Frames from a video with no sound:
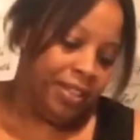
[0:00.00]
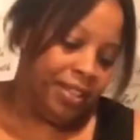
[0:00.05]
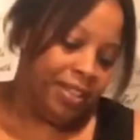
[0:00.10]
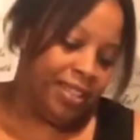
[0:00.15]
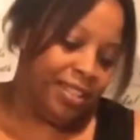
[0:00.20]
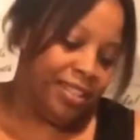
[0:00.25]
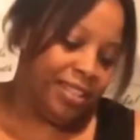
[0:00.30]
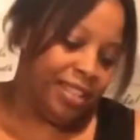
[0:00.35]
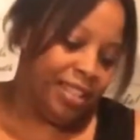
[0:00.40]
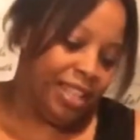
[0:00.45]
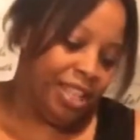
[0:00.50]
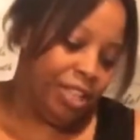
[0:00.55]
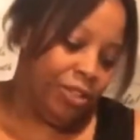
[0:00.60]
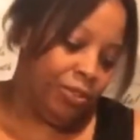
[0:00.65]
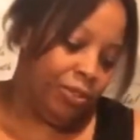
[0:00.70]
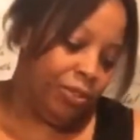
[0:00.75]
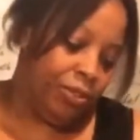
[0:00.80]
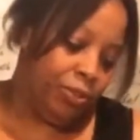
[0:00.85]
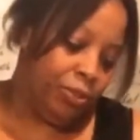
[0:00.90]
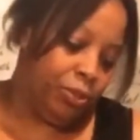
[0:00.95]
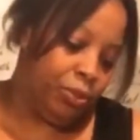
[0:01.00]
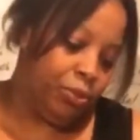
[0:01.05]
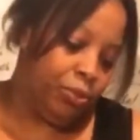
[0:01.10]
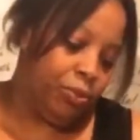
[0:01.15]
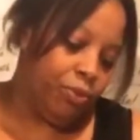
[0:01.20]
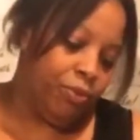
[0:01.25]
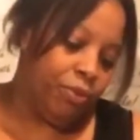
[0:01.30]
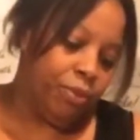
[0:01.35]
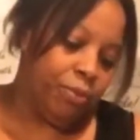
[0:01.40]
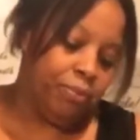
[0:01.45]
This is a cute little
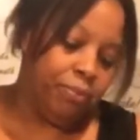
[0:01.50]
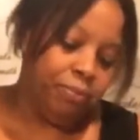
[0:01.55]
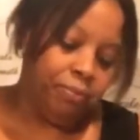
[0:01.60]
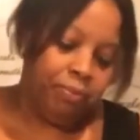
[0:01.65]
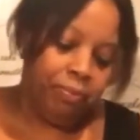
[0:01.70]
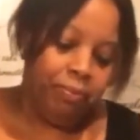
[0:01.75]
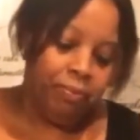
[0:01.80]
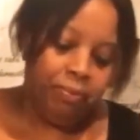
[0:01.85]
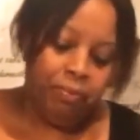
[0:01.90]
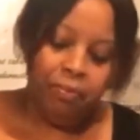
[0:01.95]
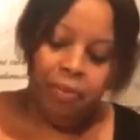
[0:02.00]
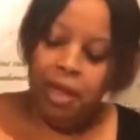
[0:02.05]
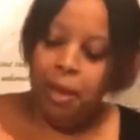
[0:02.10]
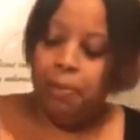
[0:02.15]
tool from Pamper